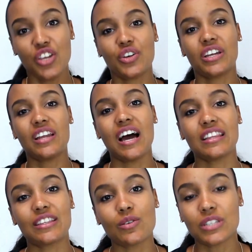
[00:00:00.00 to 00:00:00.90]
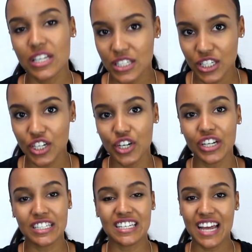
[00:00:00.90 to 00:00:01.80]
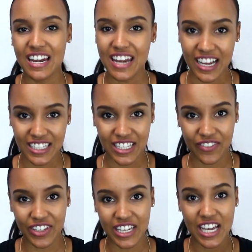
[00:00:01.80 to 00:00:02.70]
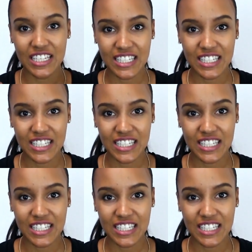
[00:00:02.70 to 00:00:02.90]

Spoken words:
you cannot let those insecurities and that negativity